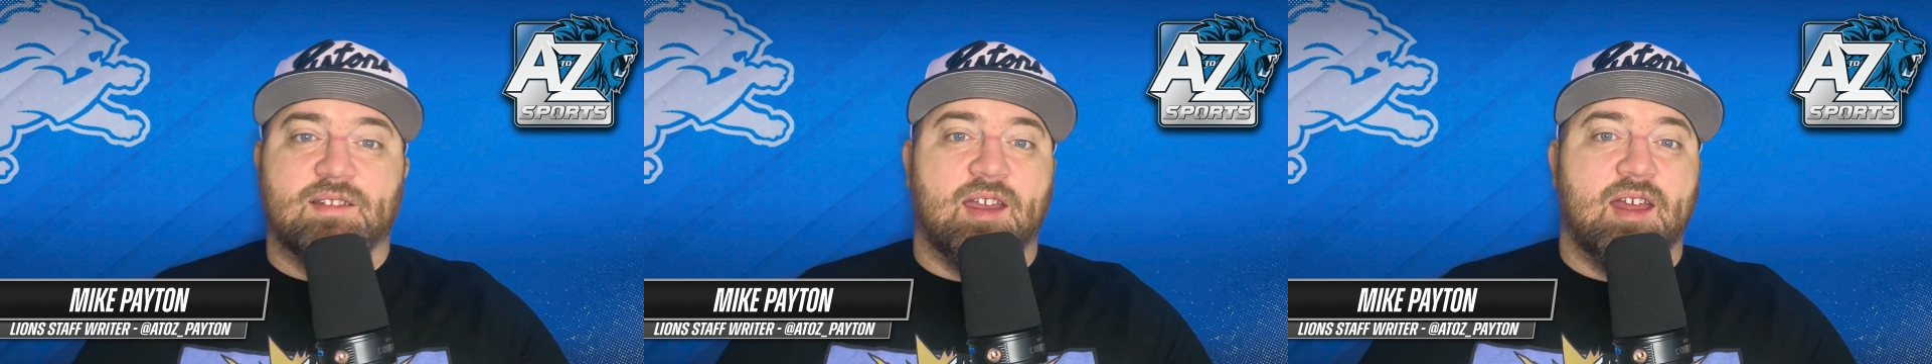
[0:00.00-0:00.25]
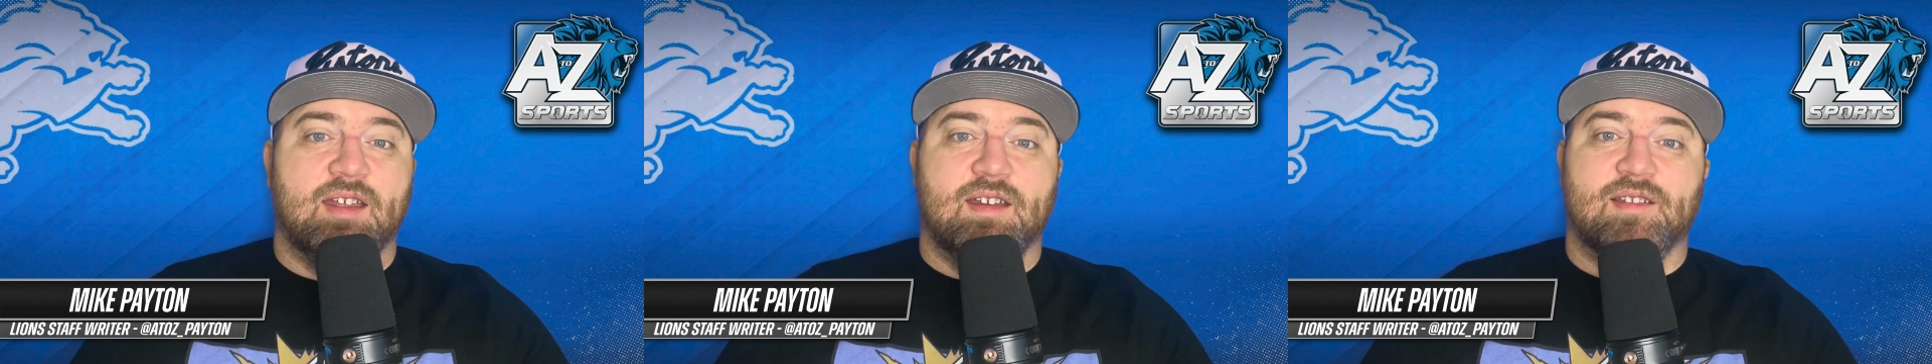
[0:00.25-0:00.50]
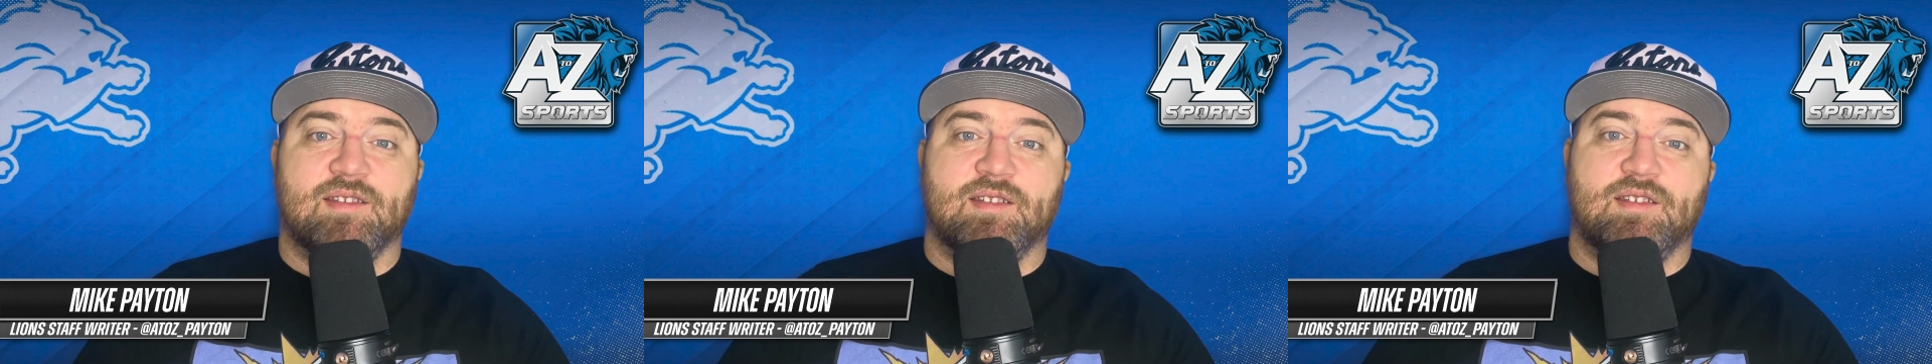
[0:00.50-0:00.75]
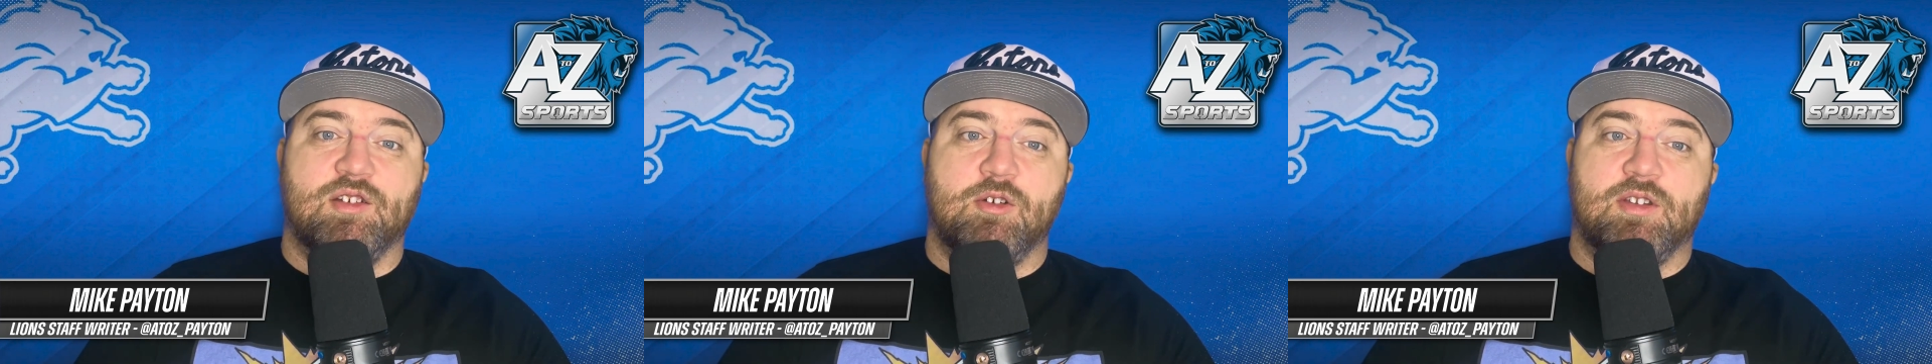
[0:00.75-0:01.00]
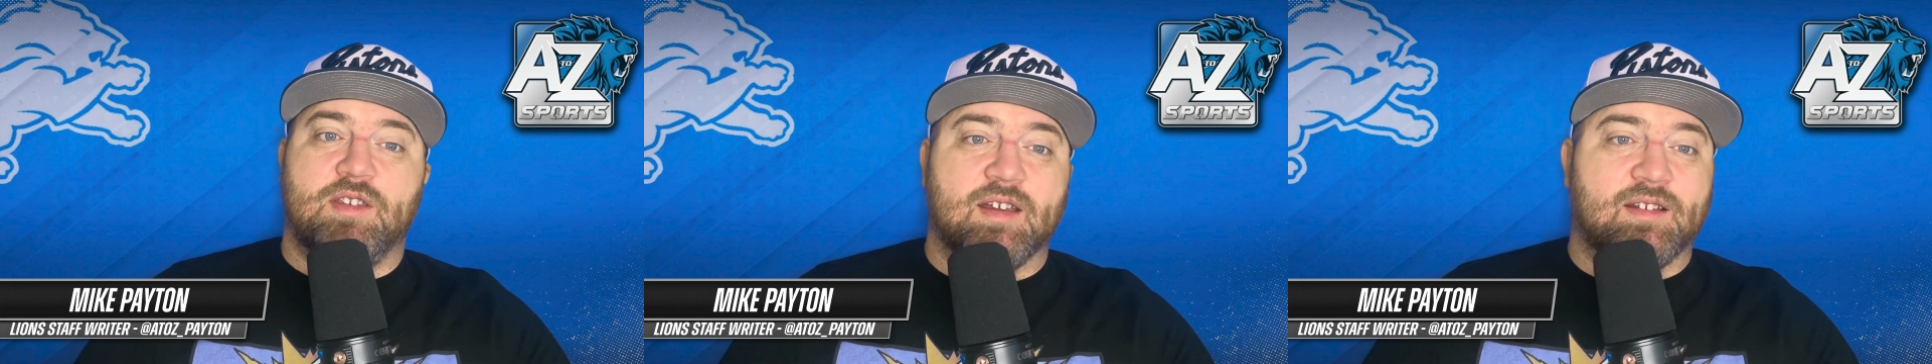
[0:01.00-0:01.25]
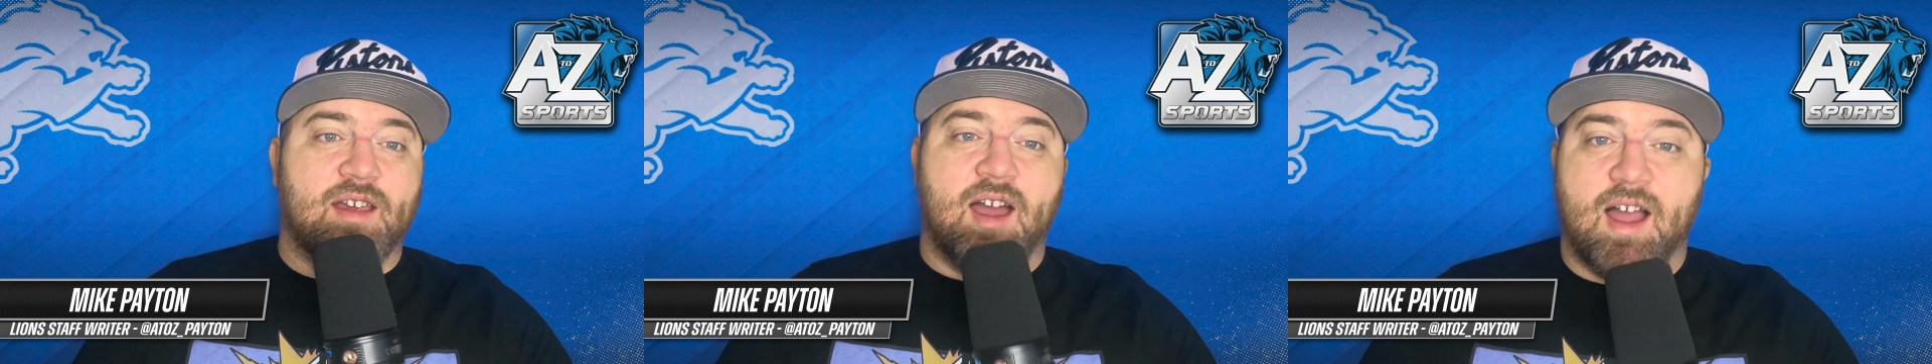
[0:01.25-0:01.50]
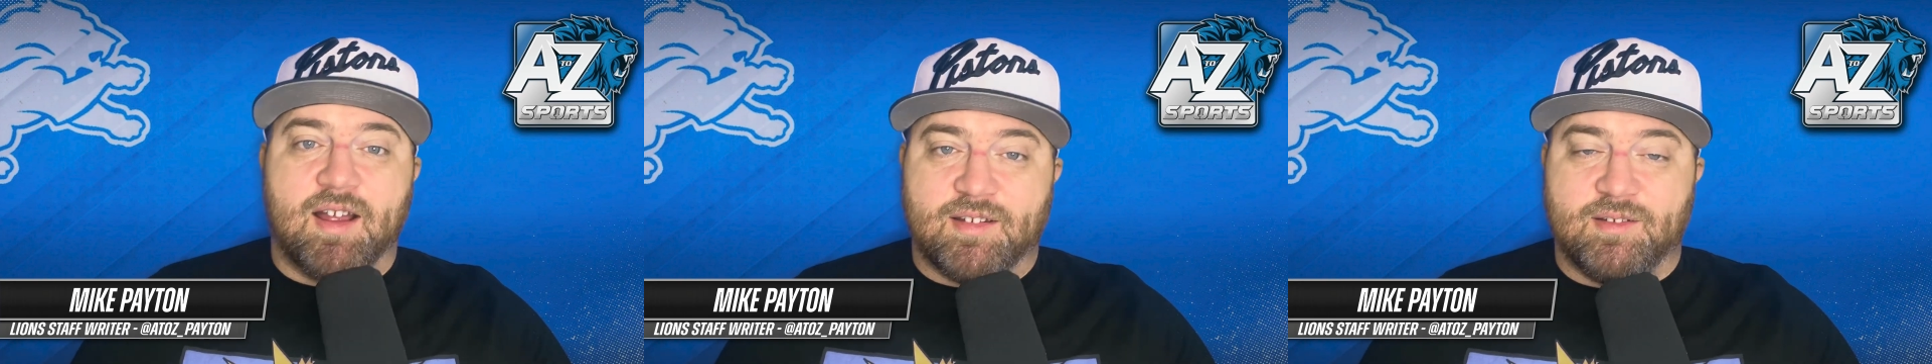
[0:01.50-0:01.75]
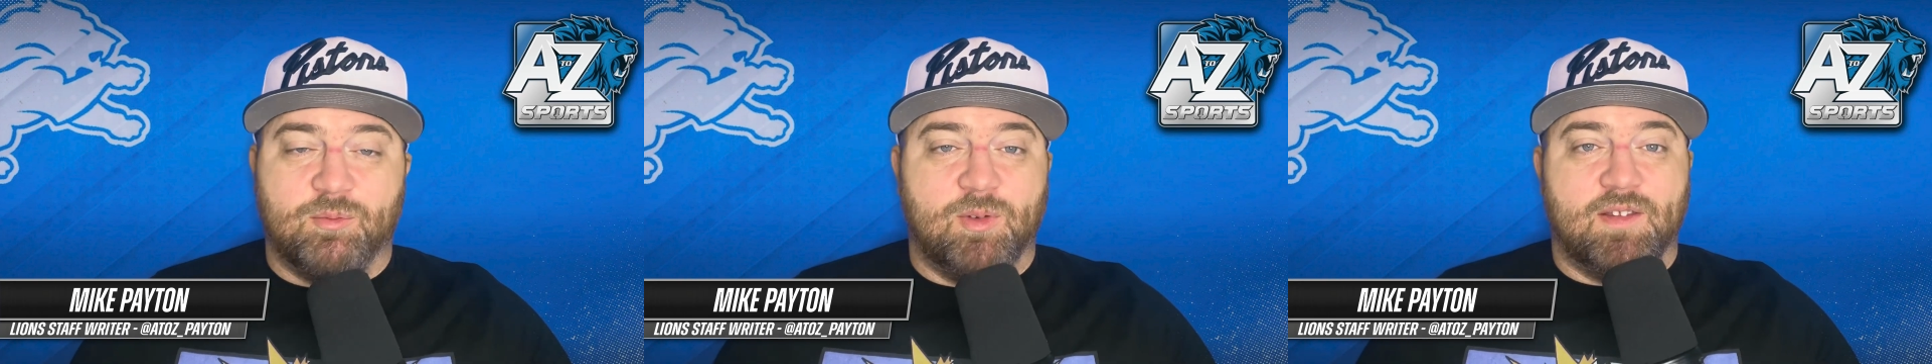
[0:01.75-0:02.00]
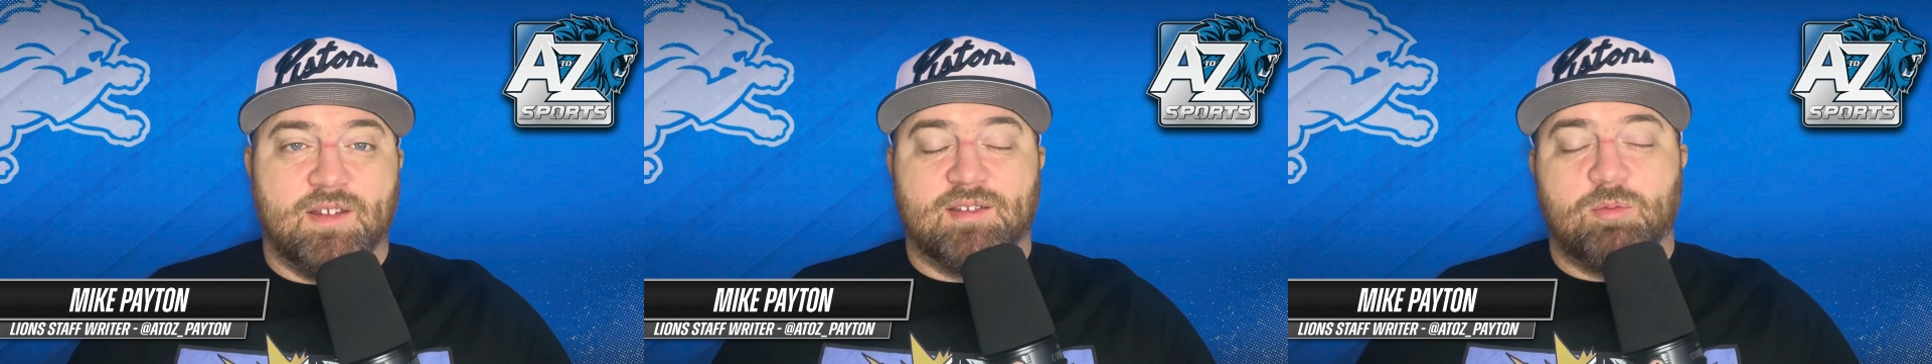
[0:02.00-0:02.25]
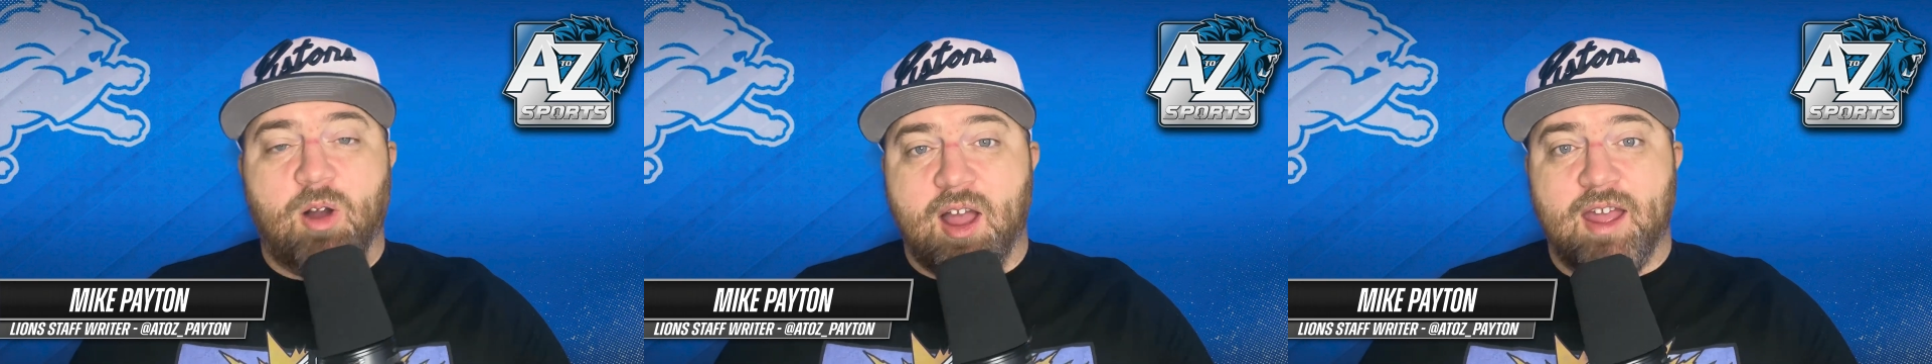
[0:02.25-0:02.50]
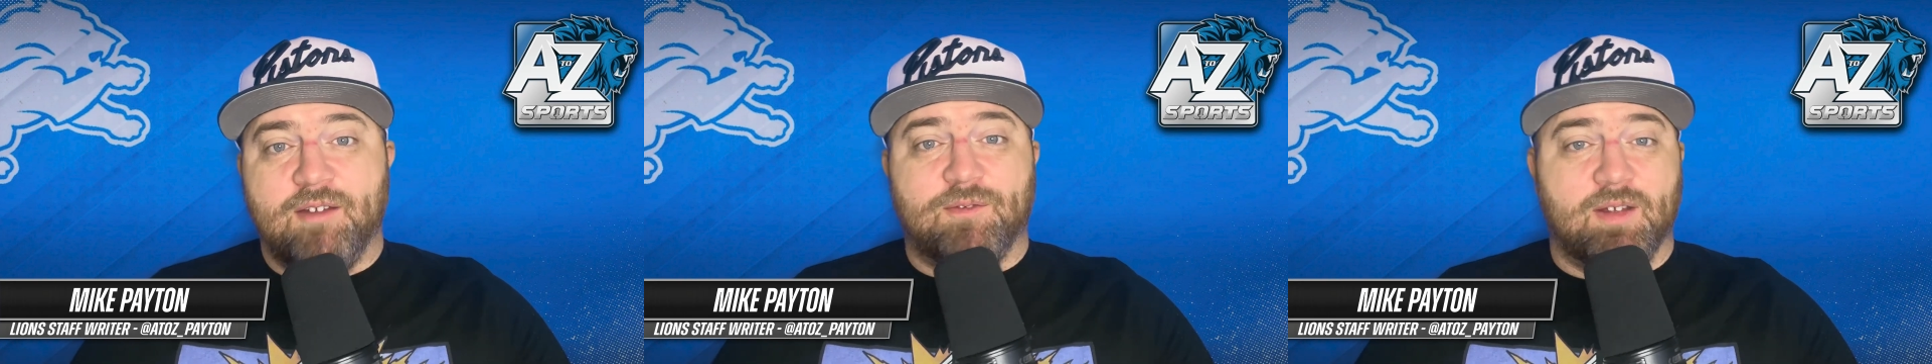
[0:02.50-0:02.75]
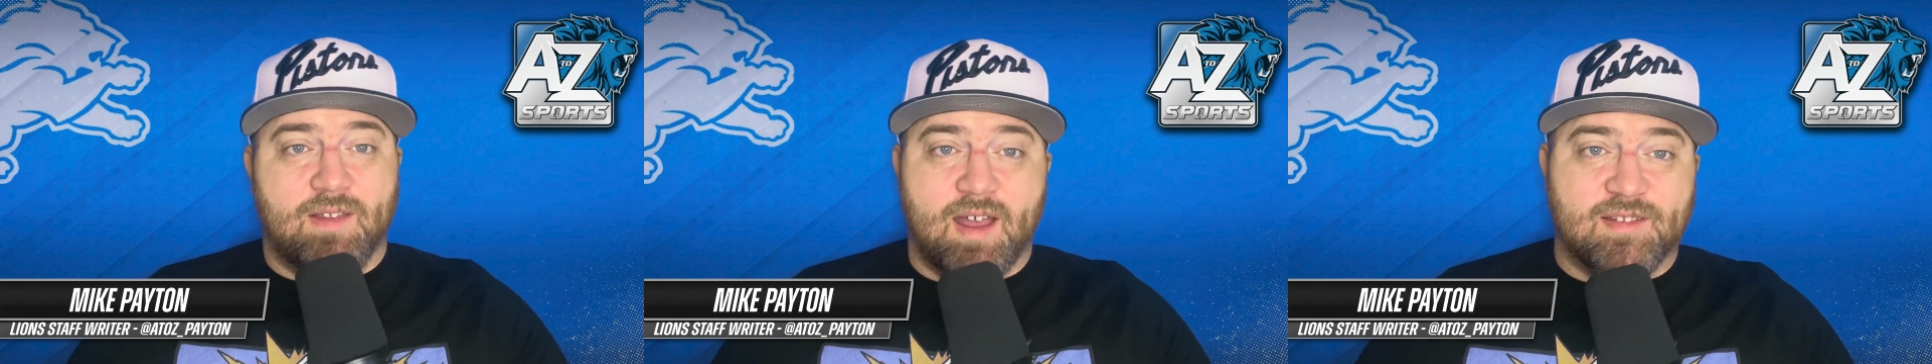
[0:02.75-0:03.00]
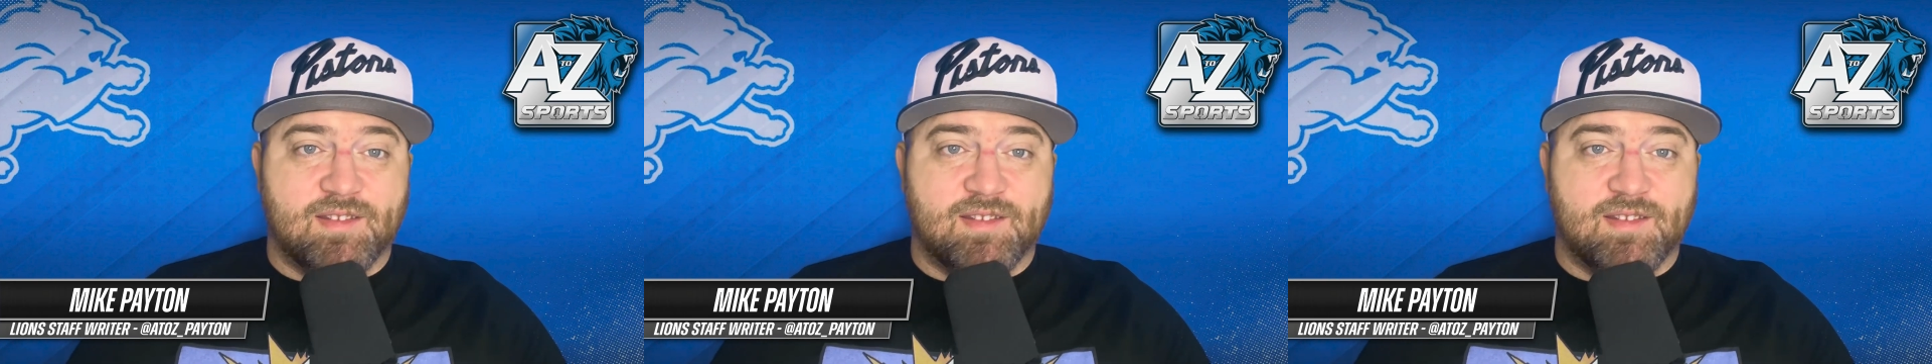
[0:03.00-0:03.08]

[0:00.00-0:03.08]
and he's doing TikTok with his wife, and that's